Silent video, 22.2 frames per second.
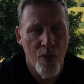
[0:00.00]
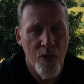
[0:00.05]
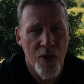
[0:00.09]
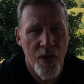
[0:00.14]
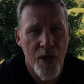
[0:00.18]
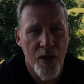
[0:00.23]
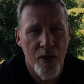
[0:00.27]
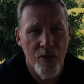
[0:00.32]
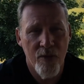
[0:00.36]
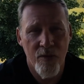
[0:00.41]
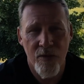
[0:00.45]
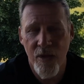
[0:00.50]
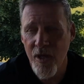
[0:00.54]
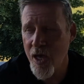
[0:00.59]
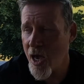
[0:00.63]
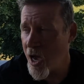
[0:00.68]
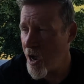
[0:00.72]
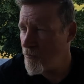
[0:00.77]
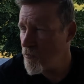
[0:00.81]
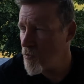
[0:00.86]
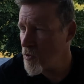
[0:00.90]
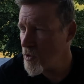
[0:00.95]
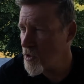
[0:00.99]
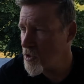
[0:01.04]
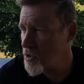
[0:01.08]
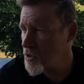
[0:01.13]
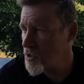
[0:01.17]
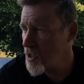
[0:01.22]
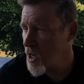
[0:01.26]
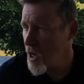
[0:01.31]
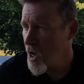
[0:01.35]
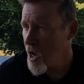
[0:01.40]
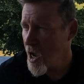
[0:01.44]
that the
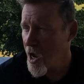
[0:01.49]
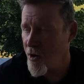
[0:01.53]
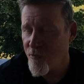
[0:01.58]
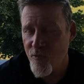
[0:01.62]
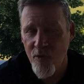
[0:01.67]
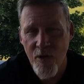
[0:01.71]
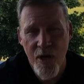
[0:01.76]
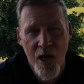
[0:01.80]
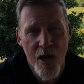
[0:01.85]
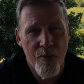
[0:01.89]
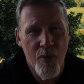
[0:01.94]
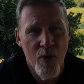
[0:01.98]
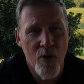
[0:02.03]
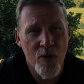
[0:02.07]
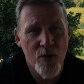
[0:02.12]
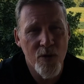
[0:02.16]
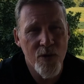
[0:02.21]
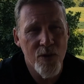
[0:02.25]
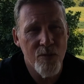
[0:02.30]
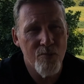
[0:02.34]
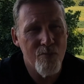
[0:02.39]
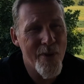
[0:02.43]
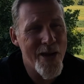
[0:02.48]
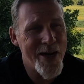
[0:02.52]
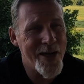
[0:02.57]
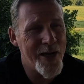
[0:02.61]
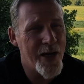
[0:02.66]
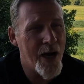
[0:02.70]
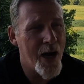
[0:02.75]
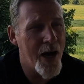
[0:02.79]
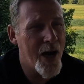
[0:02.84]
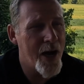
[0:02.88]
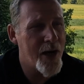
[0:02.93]
average everyday person may
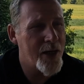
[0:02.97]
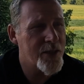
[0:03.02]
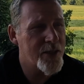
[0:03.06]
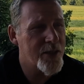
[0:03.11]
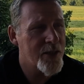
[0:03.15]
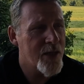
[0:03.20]
not,